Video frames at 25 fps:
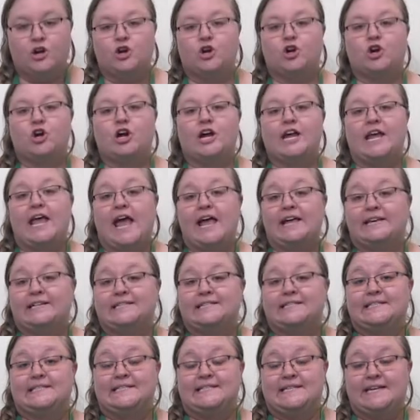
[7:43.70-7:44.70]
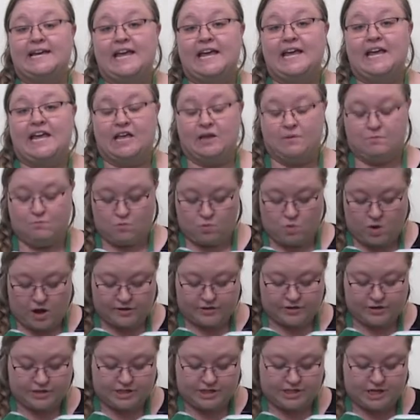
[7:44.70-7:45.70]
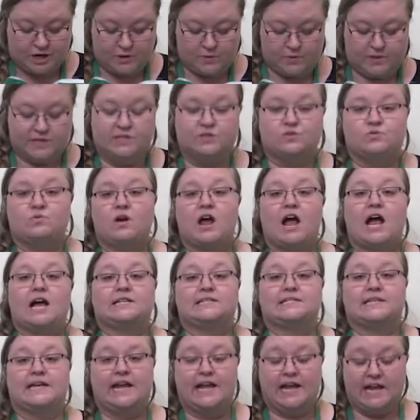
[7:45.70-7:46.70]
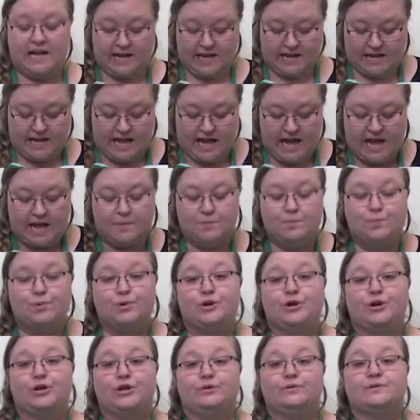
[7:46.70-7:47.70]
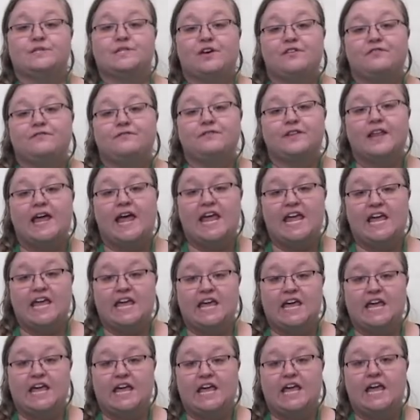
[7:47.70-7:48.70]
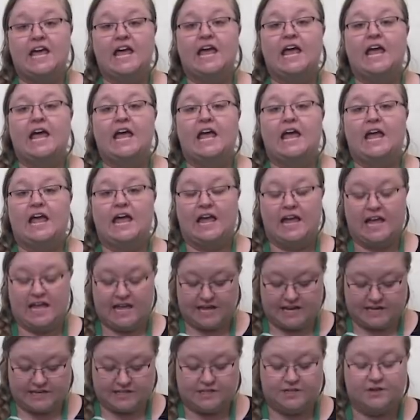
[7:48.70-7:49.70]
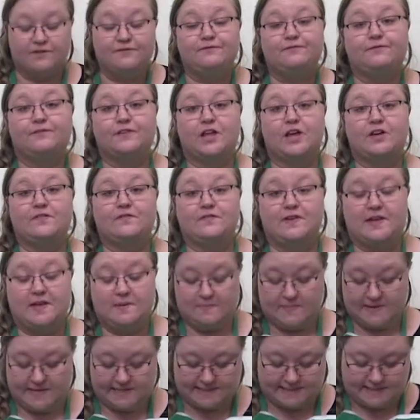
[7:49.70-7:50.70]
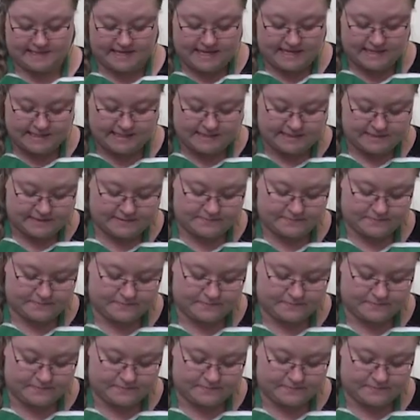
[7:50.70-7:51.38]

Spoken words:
create steam while the dough is rising and produce a flaky and fluffy biscuit.